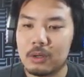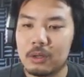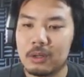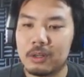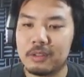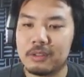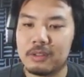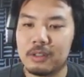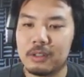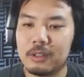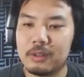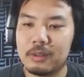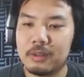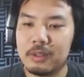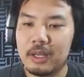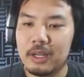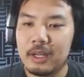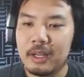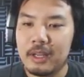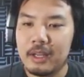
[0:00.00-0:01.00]

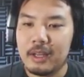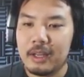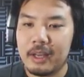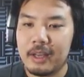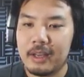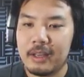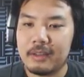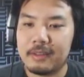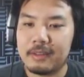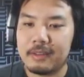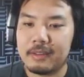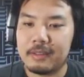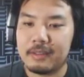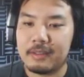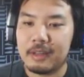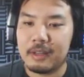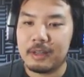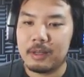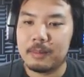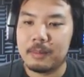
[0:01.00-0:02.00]
Corazon has
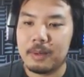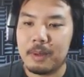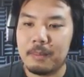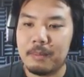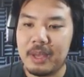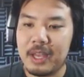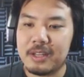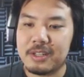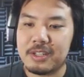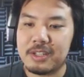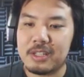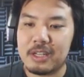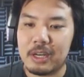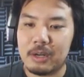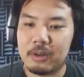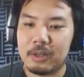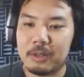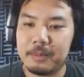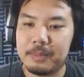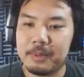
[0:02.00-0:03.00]
some
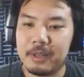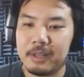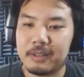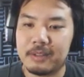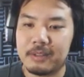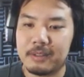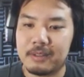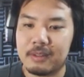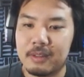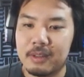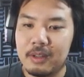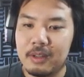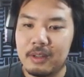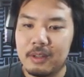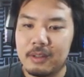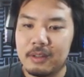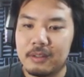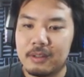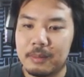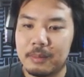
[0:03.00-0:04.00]
Mancheri books,
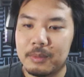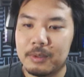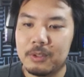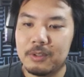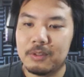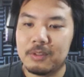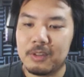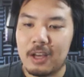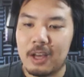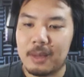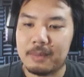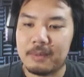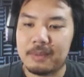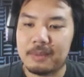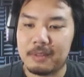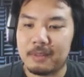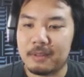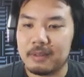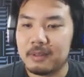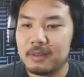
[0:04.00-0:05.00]
some
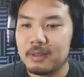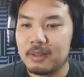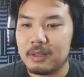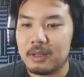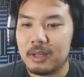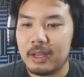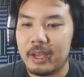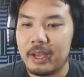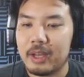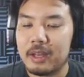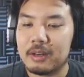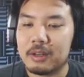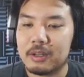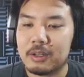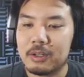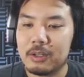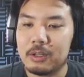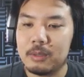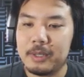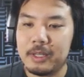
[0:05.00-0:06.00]
Usopp's,
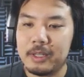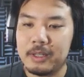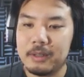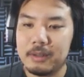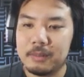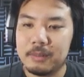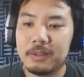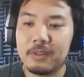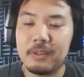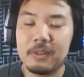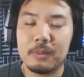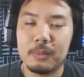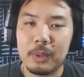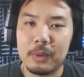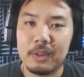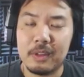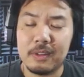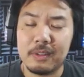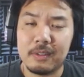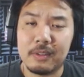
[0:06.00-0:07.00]
and Kobe. This is,
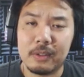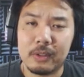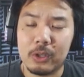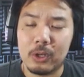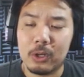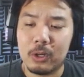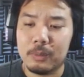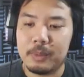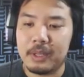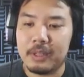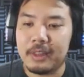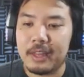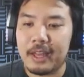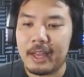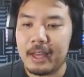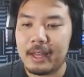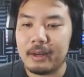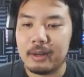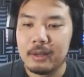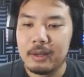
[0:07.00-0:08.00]
remember, this is a Kobe
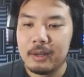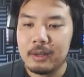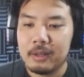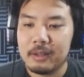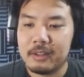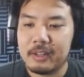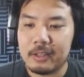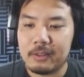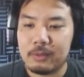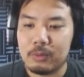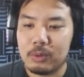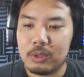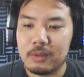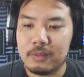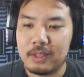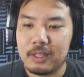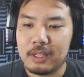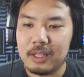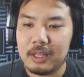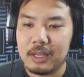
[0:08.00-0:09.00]
that gets rid
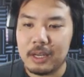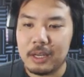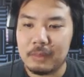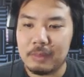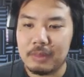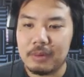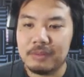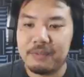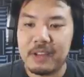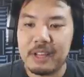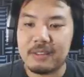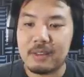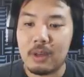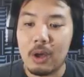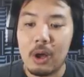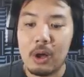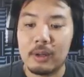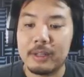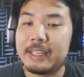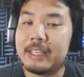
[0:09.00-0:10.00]
of the prevents
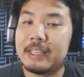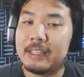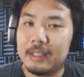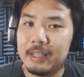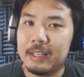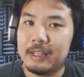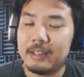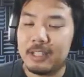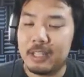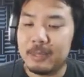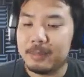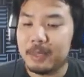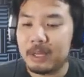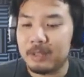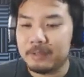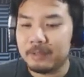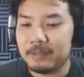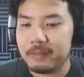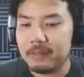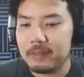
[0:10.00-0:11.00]
all healing
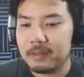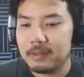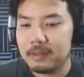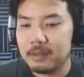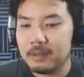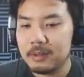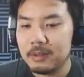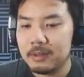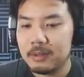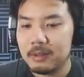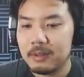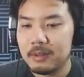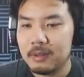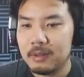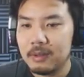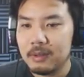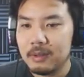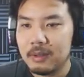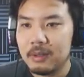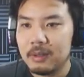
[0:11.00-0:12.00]
debuff
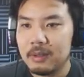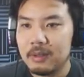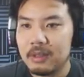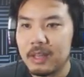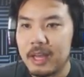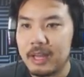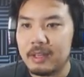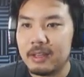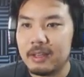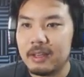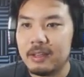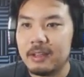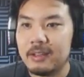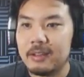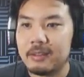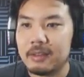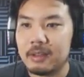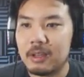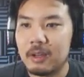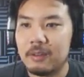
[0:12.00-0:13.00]
that
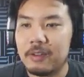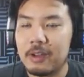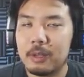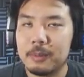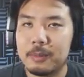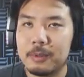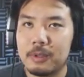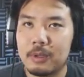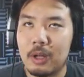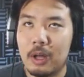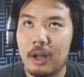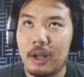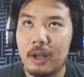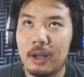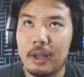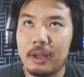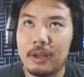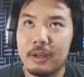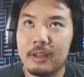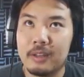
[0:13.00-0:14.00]
is available
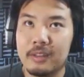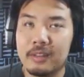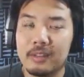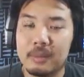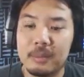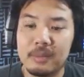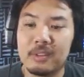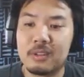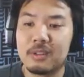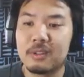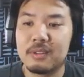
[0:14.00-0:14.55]
on some